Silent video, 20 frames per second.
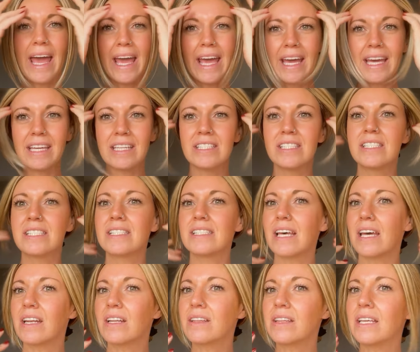and
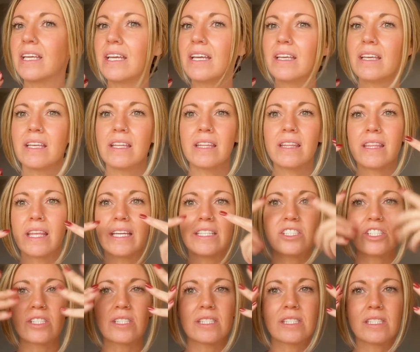suddenly they
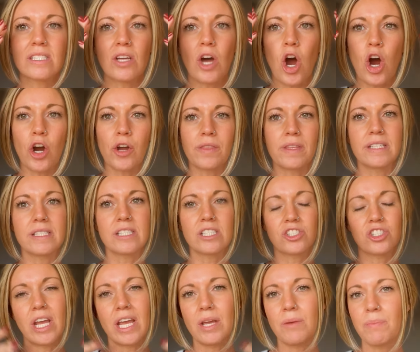just are this
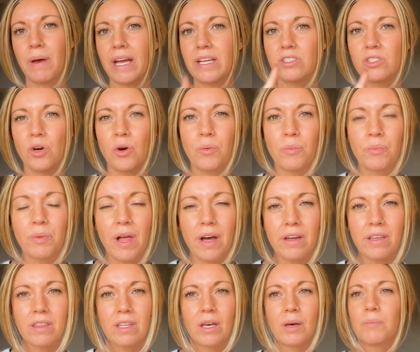shape. I don't
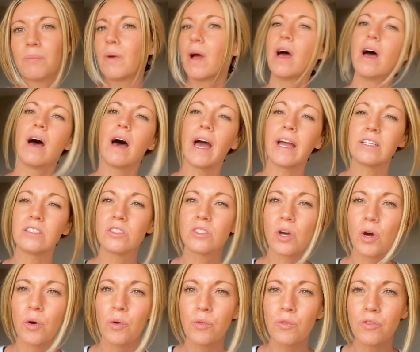pluck them. I
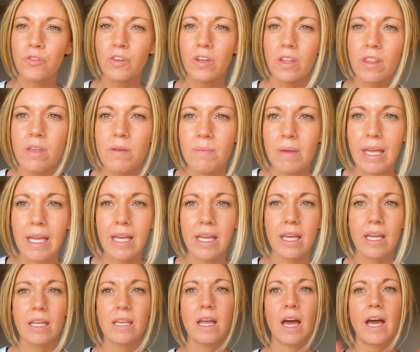don't fill them
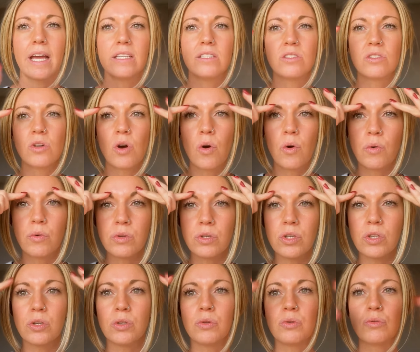in. I don't
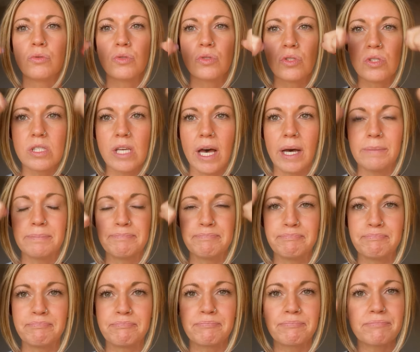use,
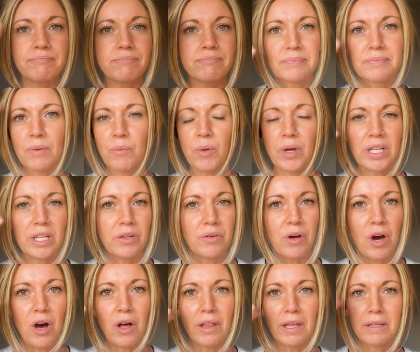um, what do you
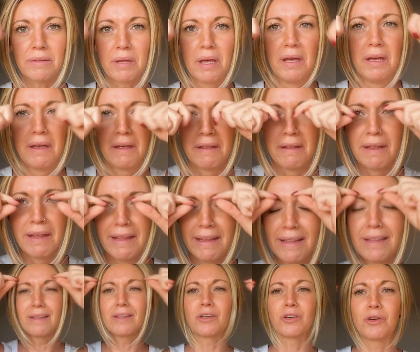call it?
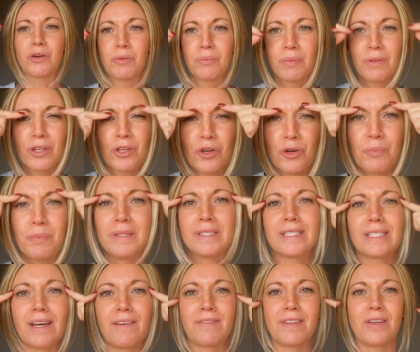Goop, the goopy
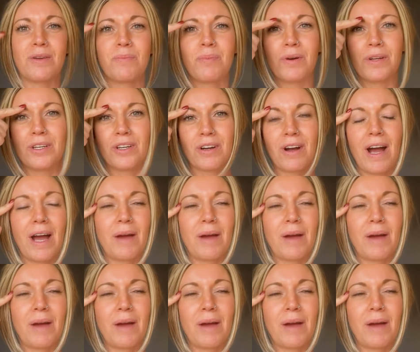stuff that you put in your